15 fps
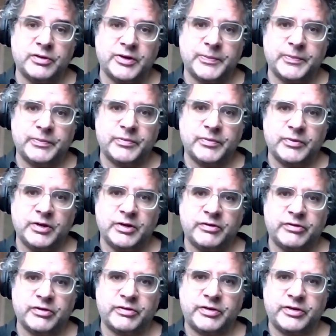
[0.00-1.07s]
Um,
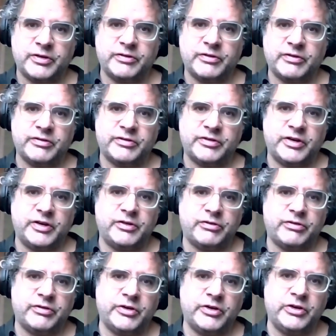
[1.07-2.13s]
it's just because it's
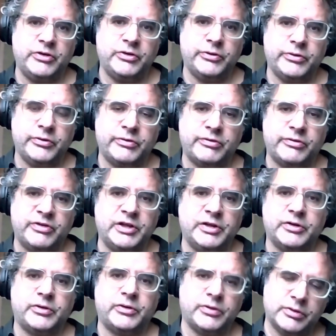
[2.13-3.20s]
such a huge
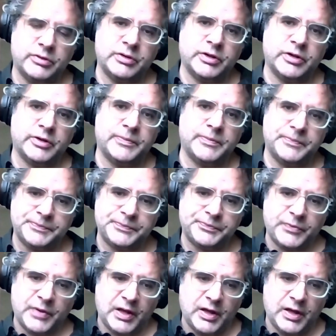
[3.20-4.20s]
deal. Um,